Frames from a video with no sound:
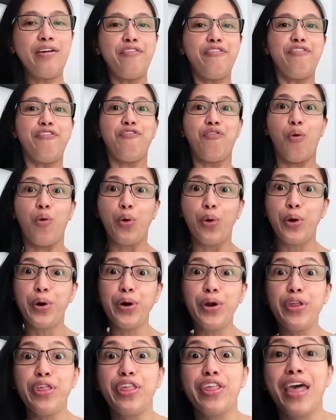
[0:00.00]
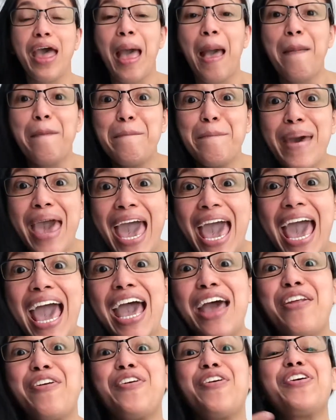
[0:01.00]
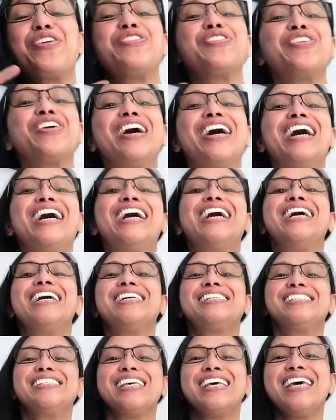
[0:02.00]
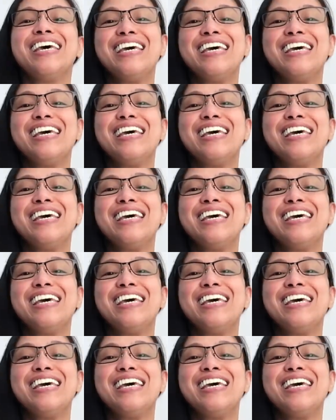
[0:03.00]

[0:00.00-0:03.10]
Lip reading: 4th pattern, you guys.